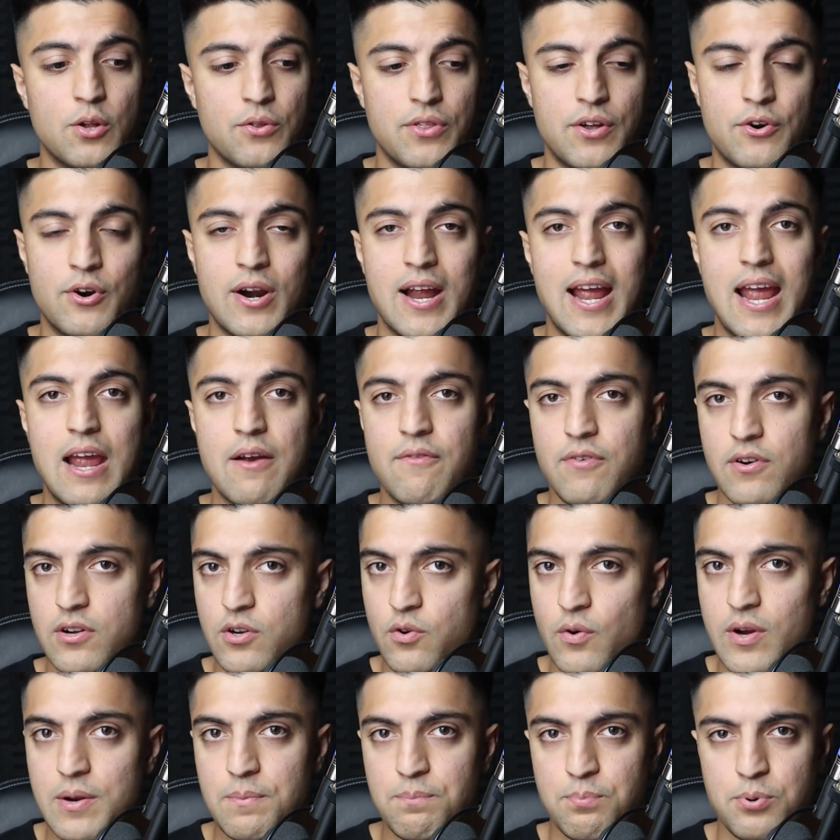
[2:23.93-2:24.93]
There are
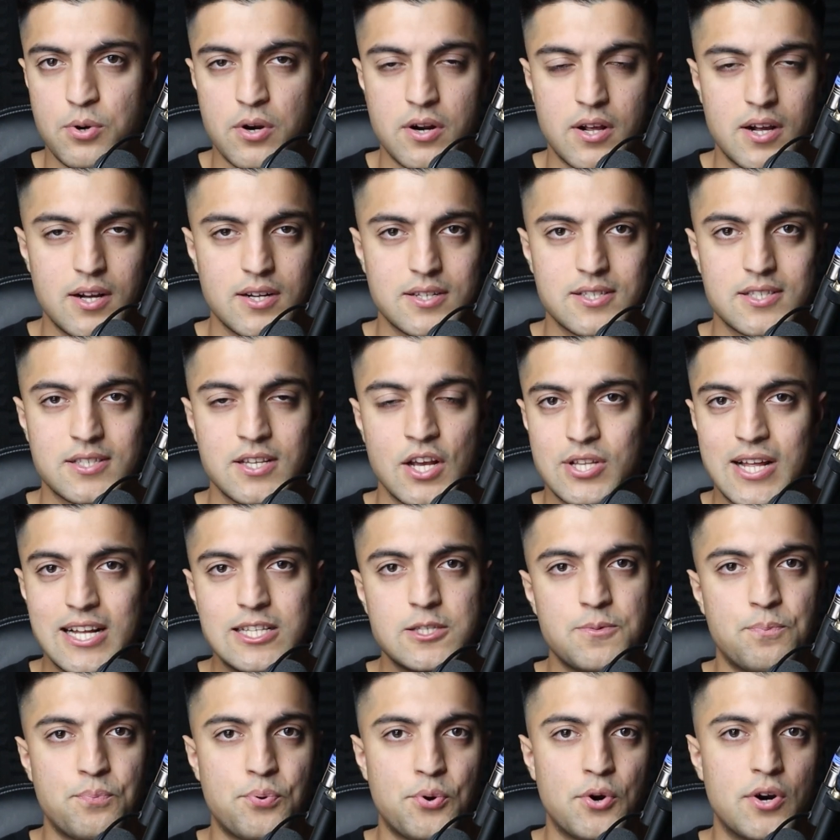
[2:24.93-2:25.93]
evergreen products. So that's
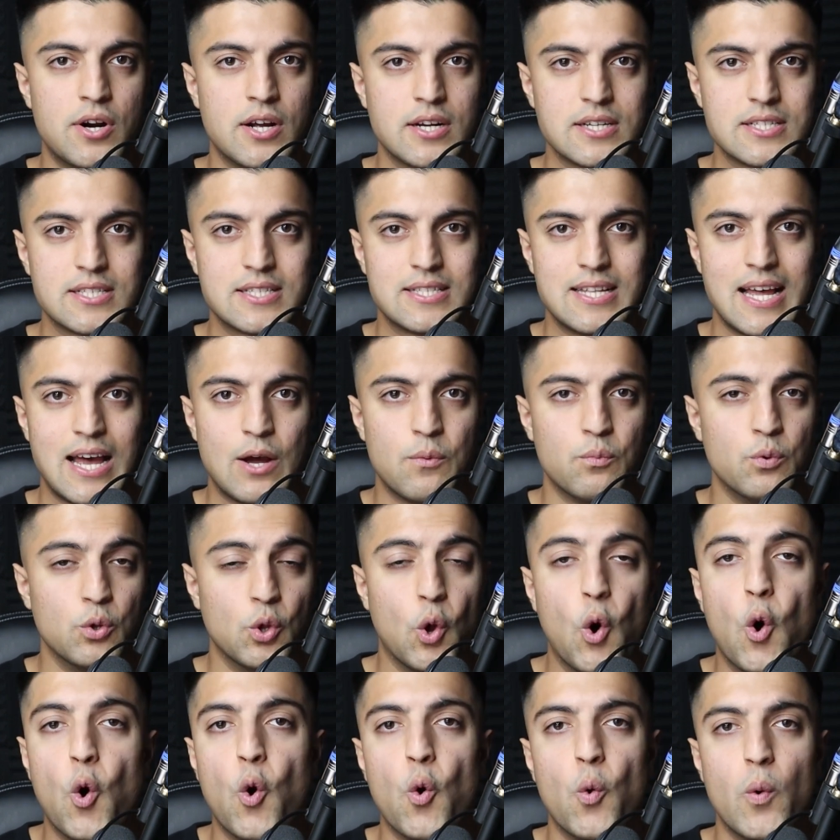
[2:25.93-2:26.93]
products that
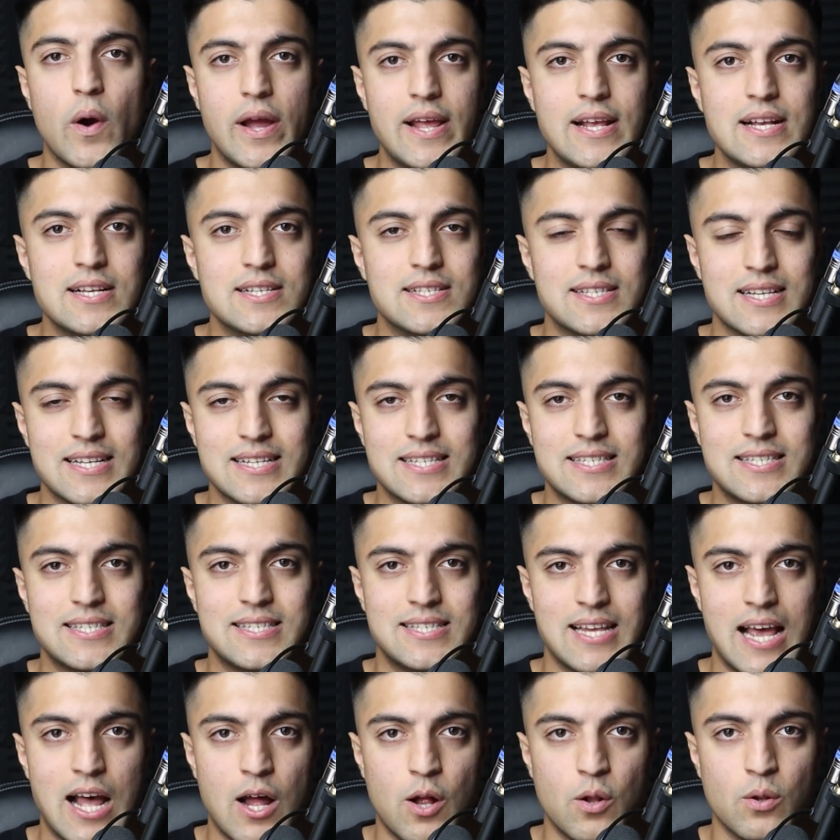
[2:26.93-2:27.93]
will always
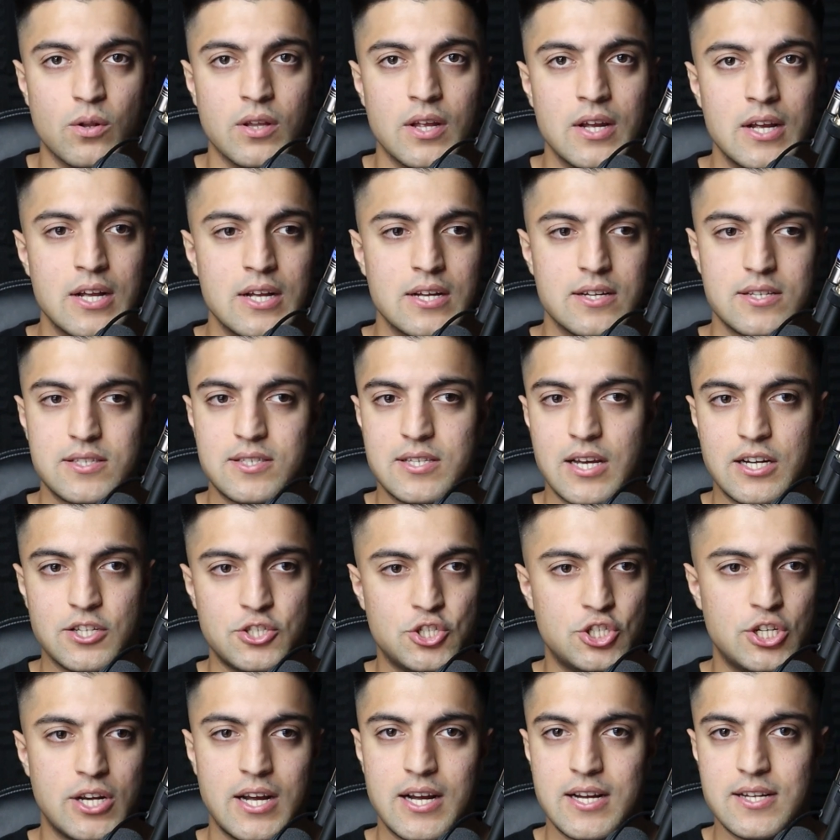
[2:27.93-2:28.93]
sell,
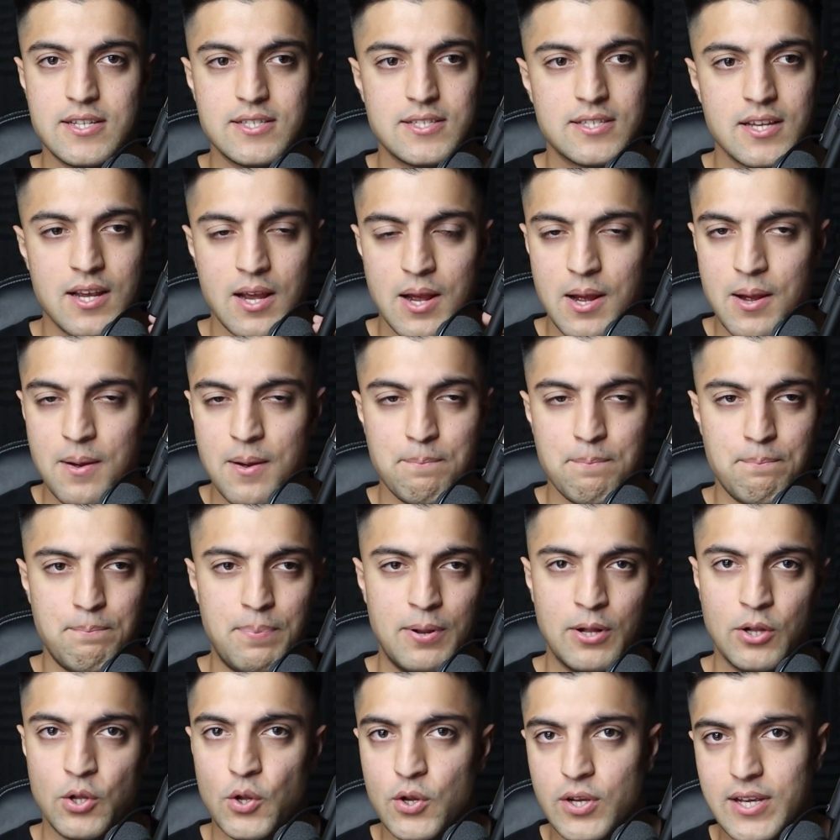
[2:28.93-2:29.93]
such as
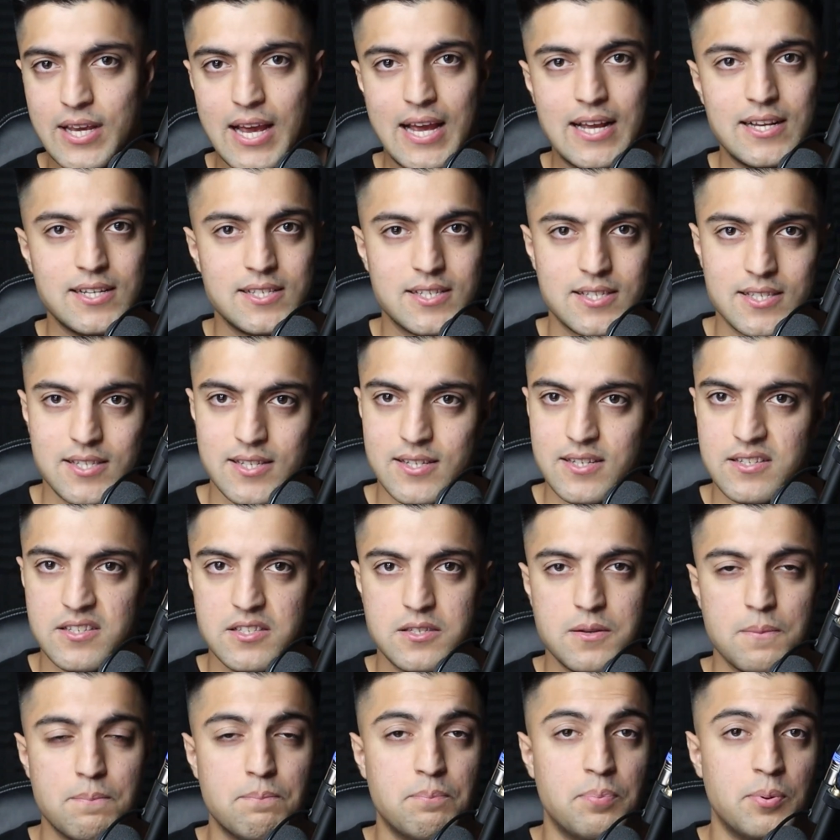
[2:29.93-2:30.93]

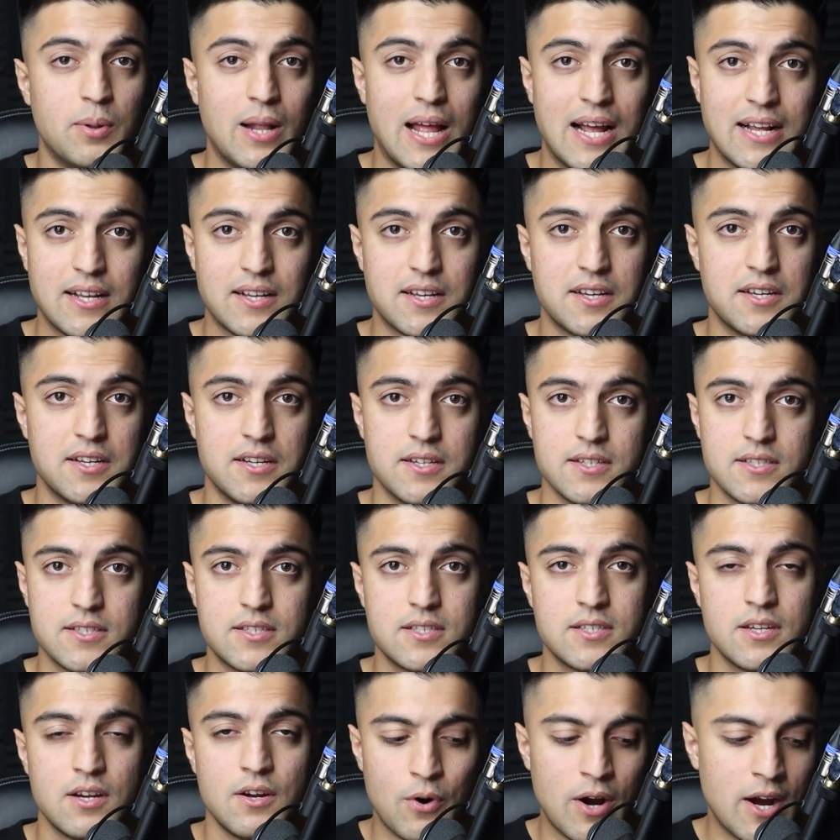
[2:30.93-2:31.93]
pillowcases,
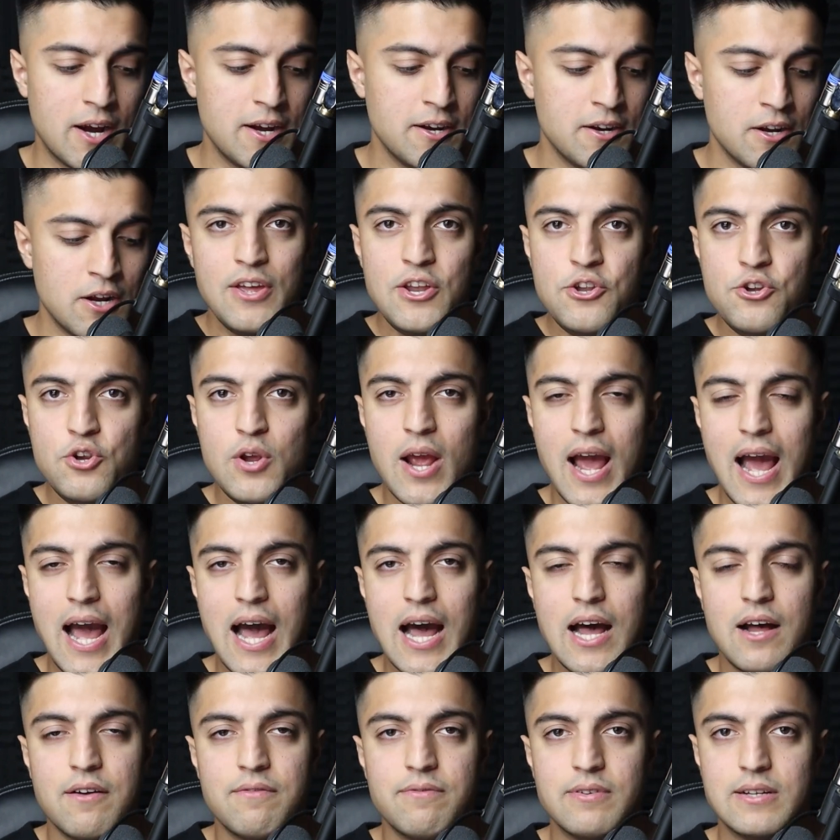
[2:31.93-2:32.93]
blankets, right? Then you
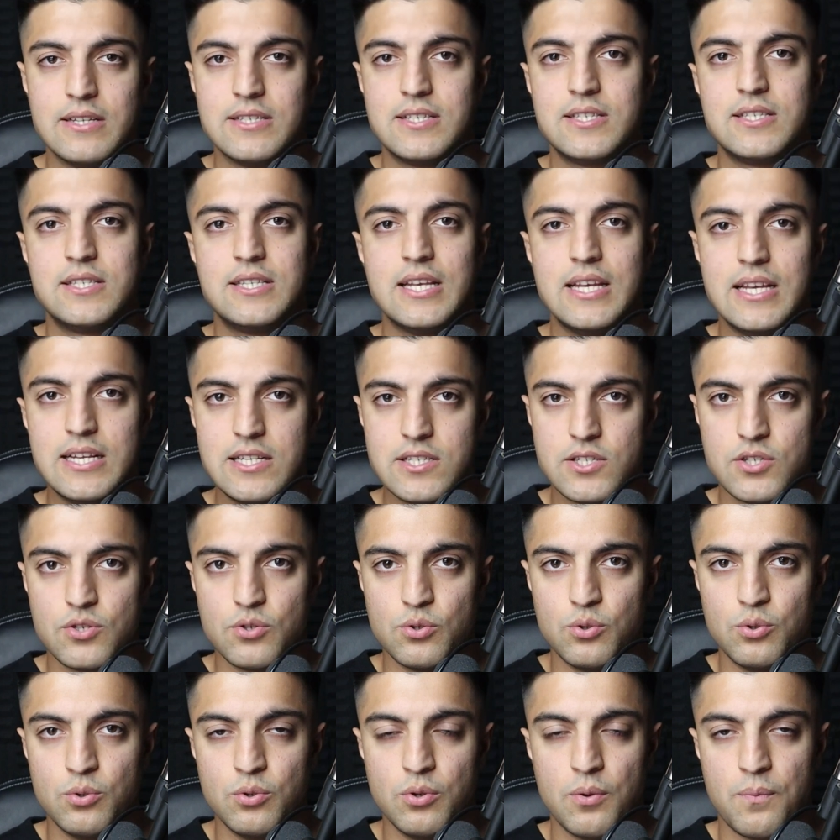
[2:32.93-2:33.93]
have
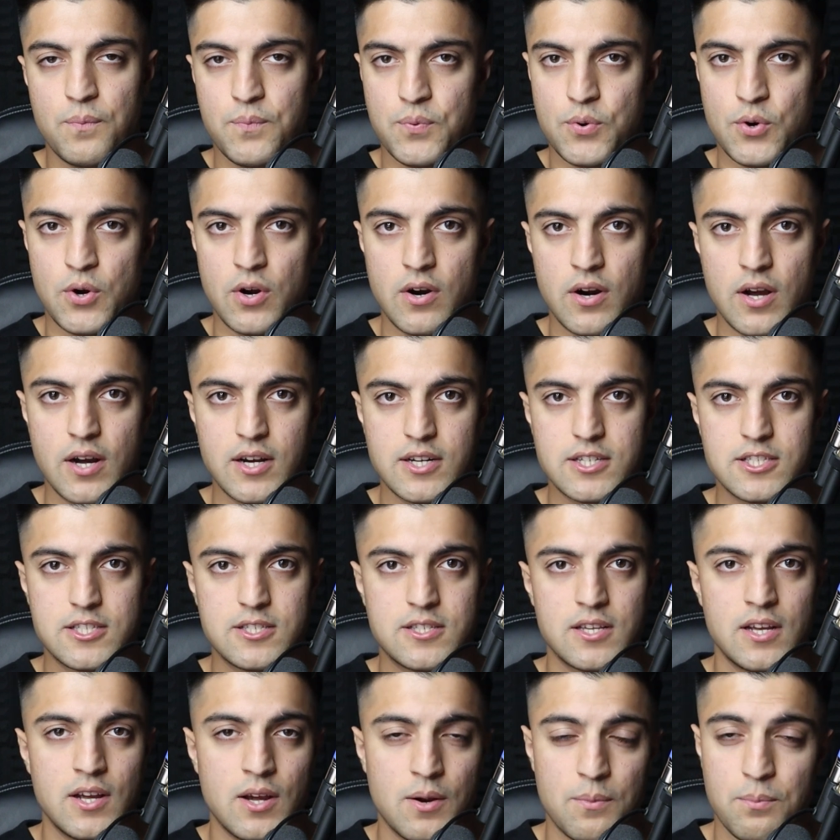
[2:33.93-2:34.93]
seasonal products
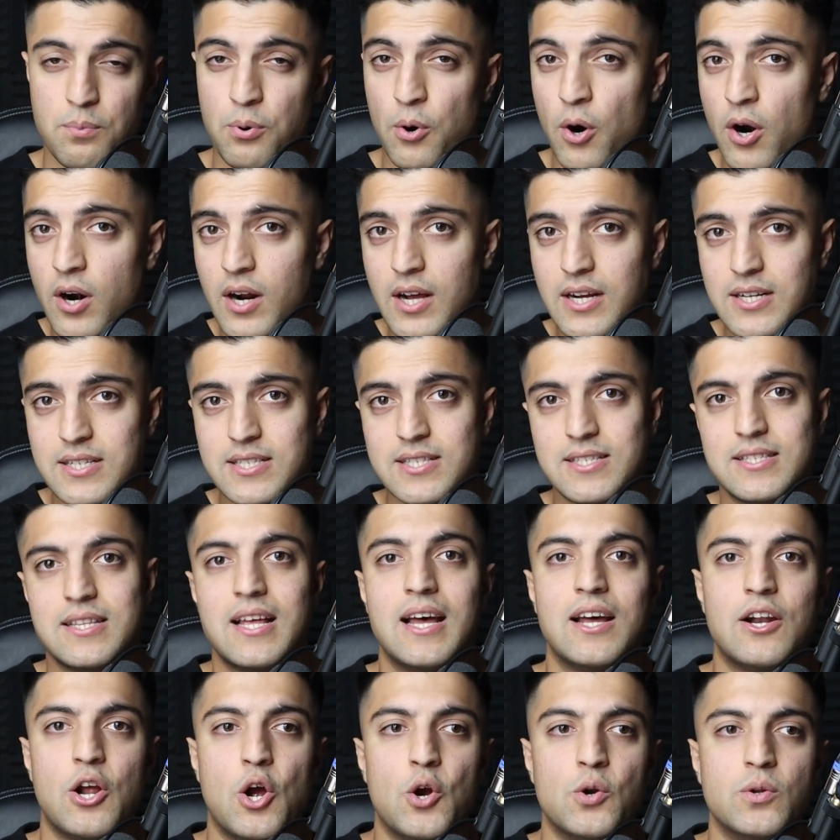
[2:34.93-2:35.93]

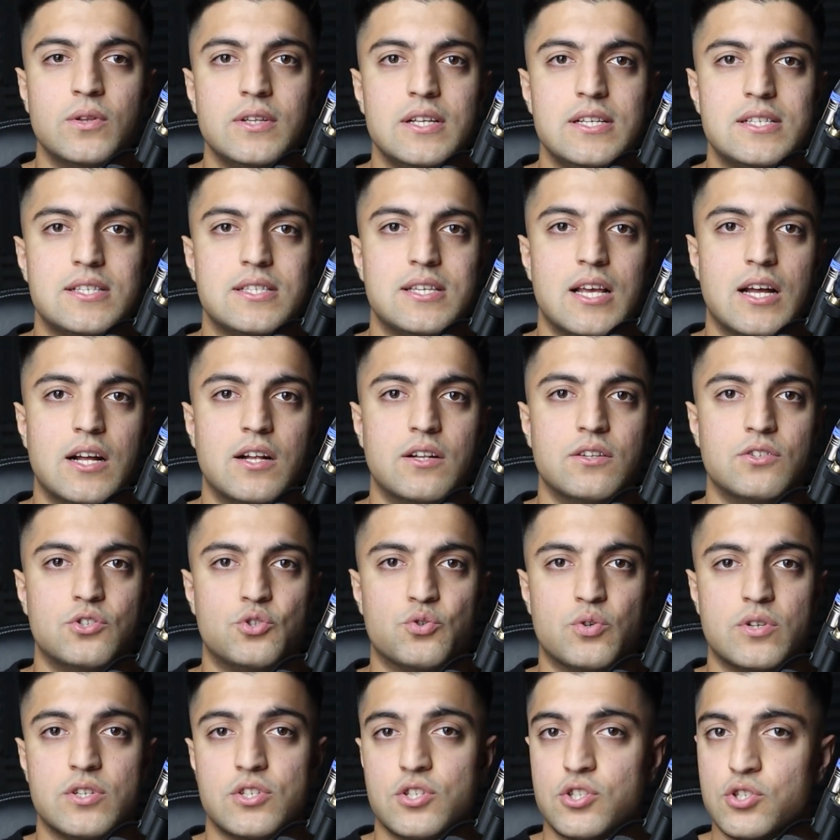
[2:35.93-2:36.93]
that only sell
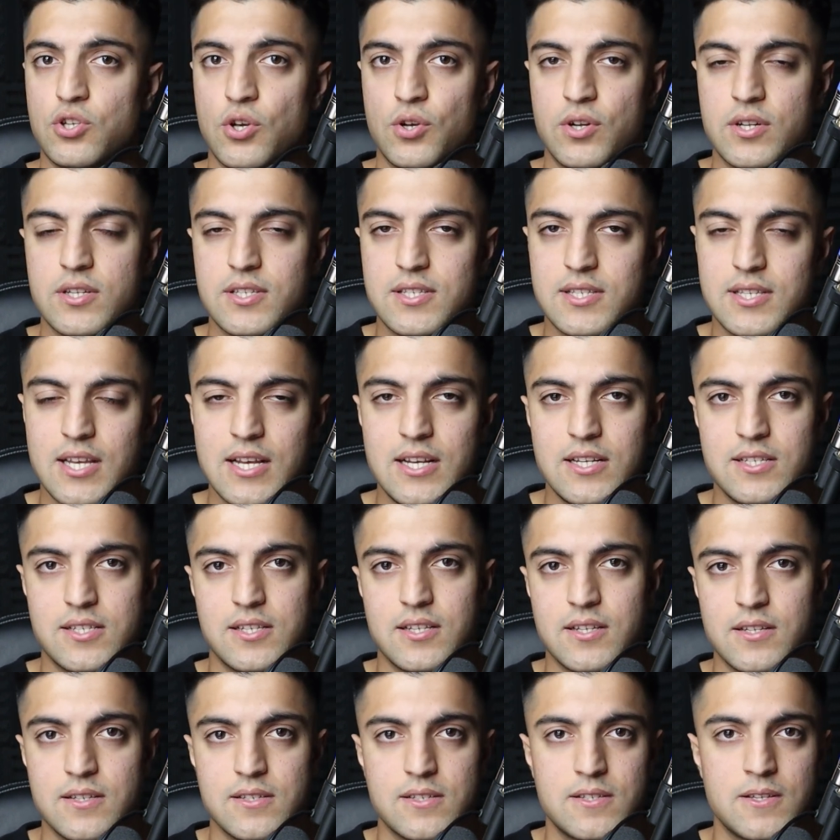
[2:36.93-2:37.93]
during certain
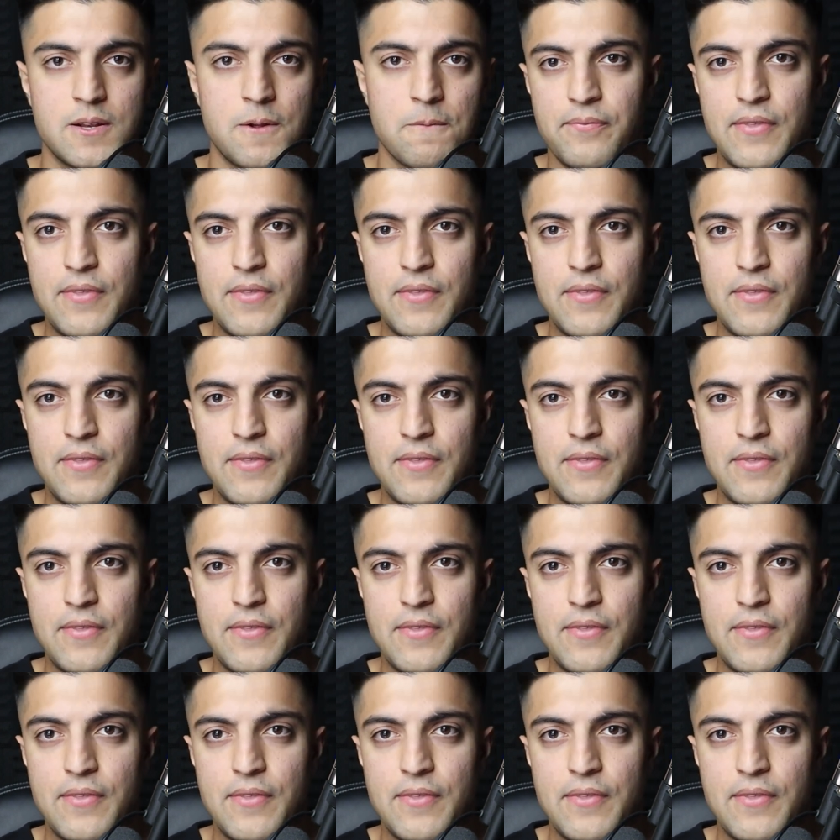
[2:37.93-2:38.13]
seasons.